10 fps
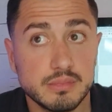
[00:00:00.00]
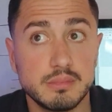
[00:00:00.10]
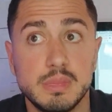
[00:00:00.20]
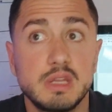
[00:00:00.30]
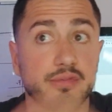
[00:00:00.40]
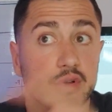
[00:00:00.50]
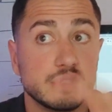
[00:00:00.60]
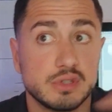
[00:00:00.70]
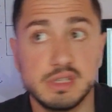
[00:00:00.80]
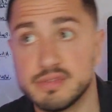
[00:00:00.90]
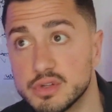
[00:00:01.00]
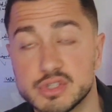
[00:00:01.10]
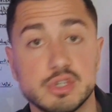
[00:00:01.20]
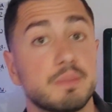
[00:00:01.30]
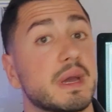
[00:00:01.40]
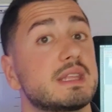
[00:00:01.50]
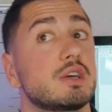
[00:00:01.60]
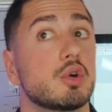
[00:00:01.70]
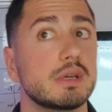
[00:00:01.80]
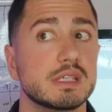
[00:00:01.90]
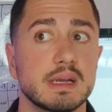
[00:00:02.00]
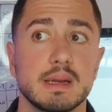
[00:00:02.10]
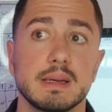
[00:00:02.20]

mean for different subcategories.